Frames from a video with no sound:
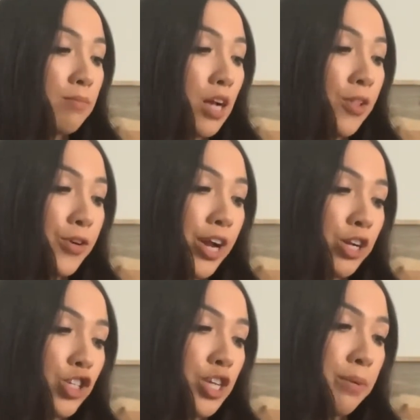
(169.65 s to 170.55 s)
color
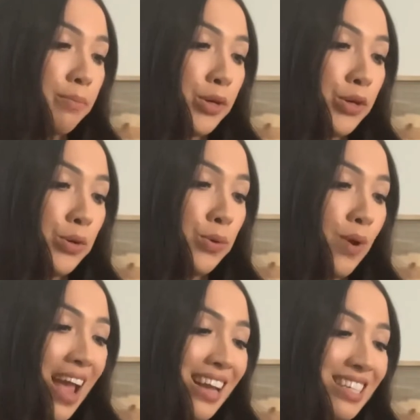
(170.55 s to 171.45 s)
care shampoo
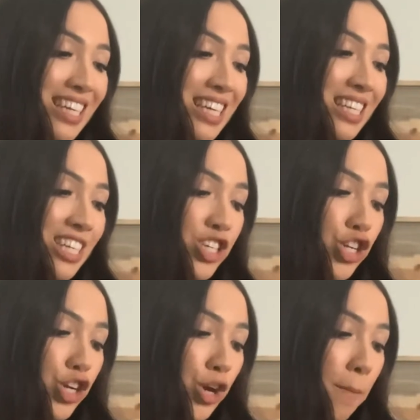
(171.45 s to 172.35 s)
and
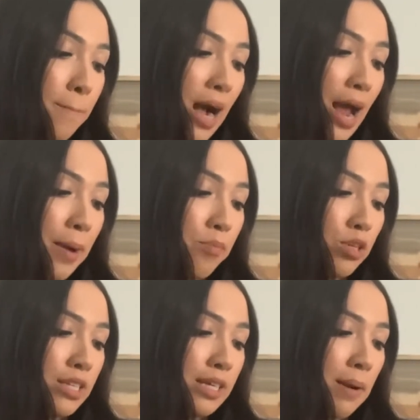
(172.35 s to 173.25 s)
conditioner by
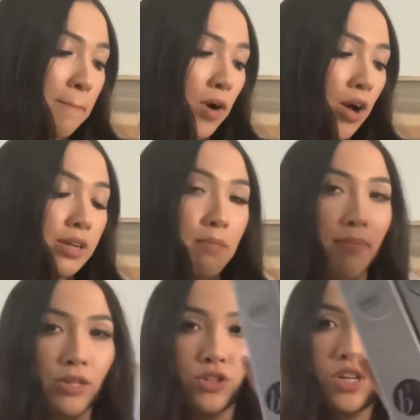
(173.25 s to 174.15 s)
Brazilian Bond Builder,